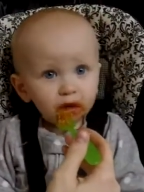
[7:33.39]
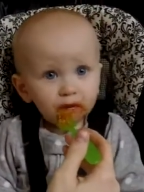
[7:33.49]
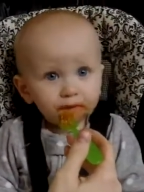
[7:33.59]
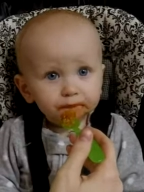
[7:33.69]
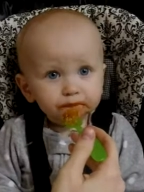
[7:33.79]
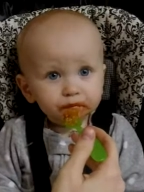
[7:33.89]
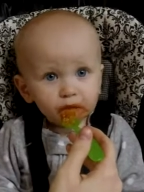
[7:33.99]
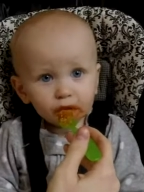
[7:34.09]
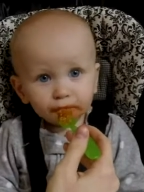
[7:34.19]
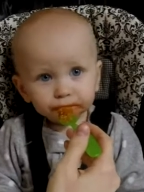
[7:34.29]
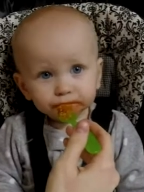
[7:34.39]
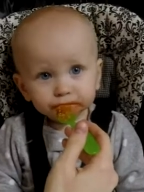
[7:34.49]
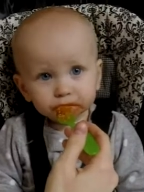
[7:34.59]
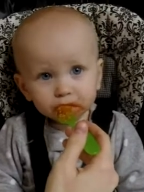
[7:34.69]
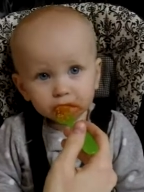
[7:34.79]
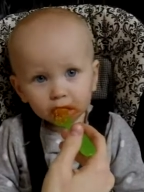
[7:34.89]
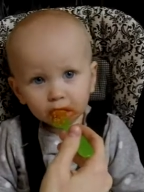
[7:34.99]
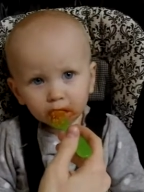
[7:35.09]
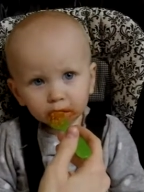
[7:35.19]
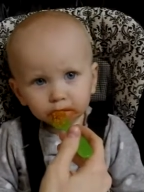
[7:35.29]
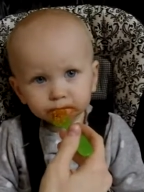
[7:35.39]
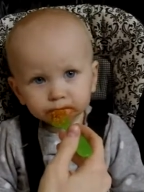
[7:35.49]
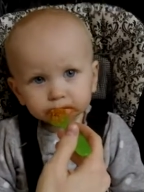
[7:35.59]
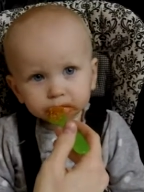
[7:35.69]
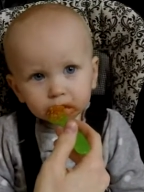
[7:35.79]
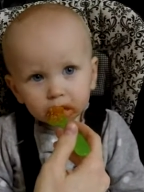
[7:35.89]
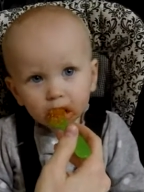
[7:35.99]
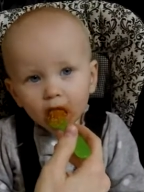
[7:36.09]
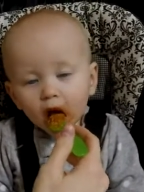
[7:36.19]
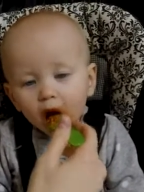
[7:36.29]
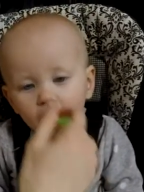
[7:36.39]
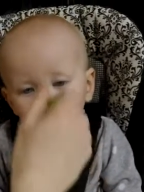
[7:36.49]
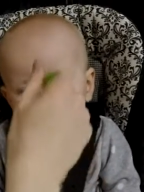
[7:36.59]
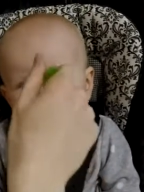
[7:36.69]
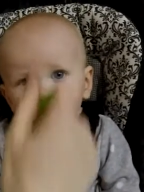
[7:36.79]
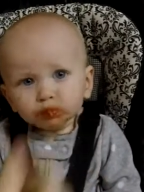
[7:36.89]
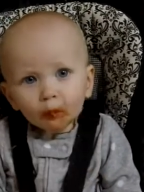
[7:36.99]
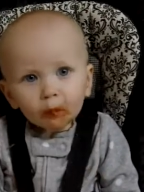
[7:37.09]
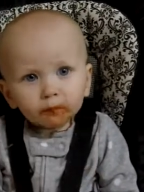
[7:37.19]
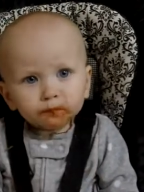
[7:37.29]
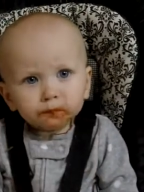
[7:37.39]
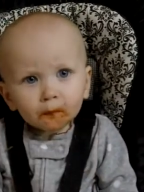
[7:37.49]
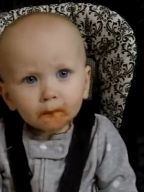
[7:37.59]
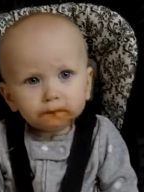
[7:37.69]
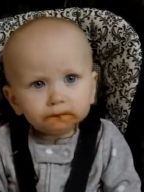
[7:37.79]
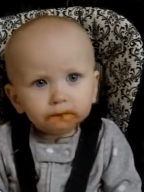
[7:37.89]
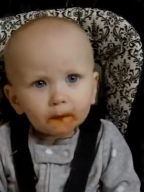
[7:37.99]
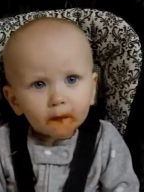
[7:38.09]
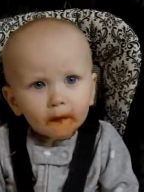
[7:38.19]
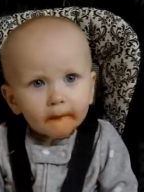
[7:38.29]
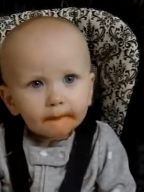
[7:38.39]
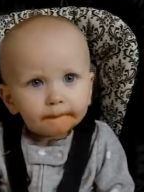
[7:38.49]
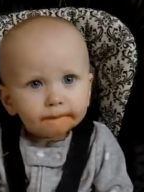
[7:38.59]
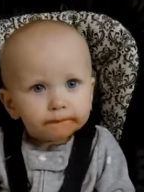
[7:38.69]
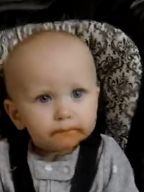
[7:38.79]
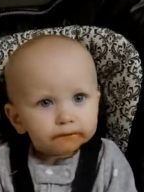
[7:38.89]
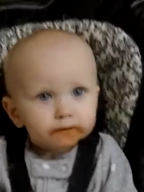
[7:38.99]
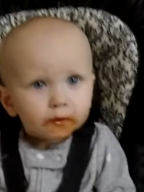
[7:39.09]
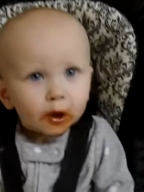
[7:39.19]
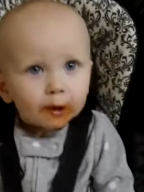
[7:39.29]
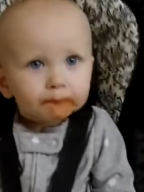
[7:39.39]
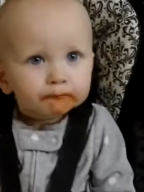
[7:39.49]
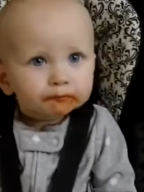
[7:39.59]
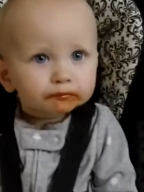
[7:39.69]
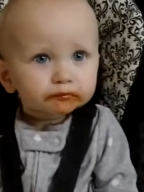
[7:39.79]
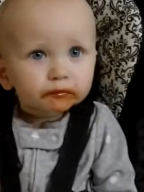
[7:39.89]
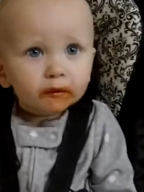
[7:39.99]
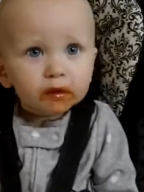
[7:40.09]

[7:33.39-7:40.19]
Oh, don't be like that now that the camera's on you. Yum. Yum.